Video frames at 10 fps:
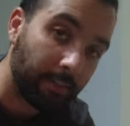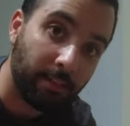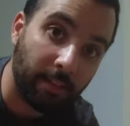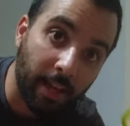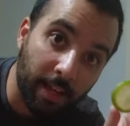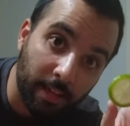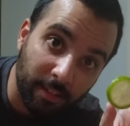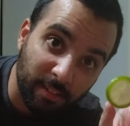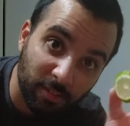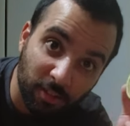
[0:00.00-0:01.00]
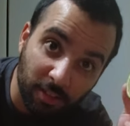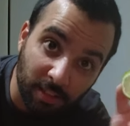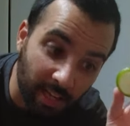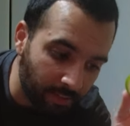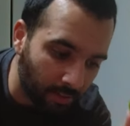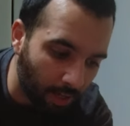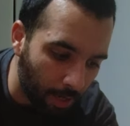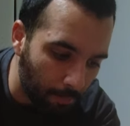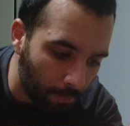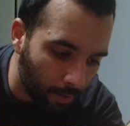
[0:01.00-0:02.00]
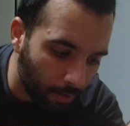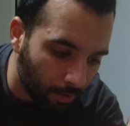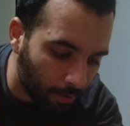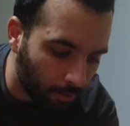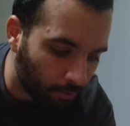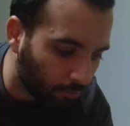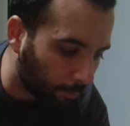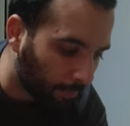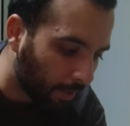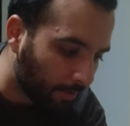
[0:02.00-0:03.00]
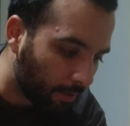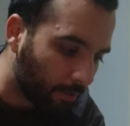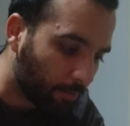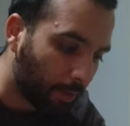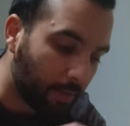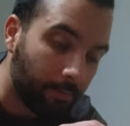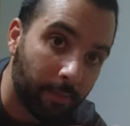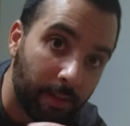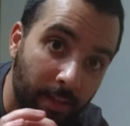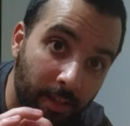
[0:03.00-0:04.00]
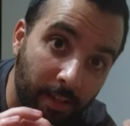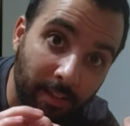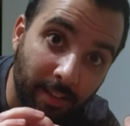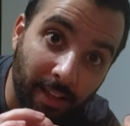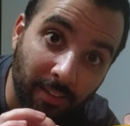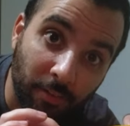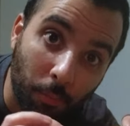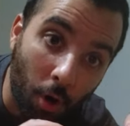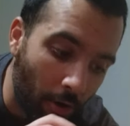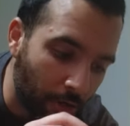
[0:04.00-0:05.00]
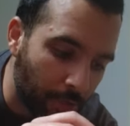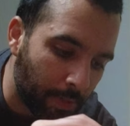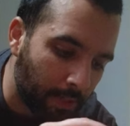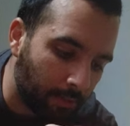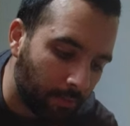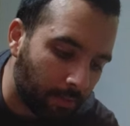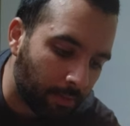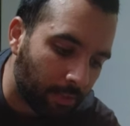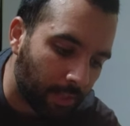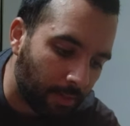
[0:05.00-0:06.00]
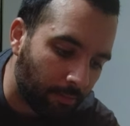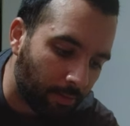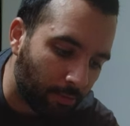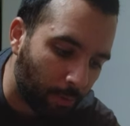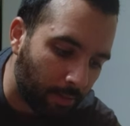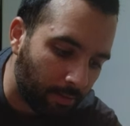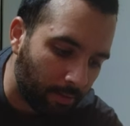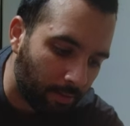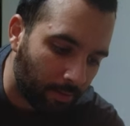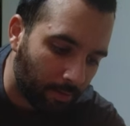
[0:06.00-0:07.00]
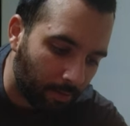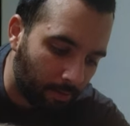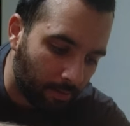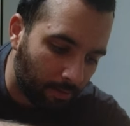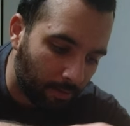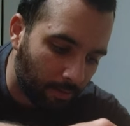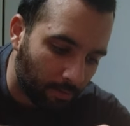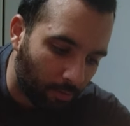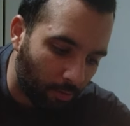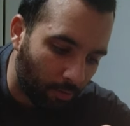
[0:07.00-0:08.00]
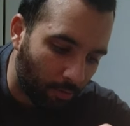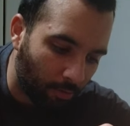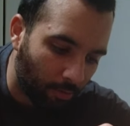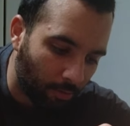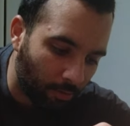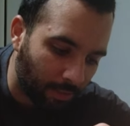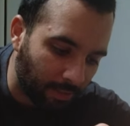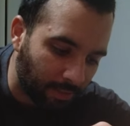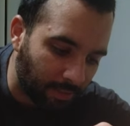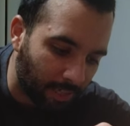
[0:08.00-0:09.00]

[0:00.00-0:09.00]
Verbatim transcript: like to take just a slice of lime, drop that in there as well, and some orange peel, give it a twist, so all that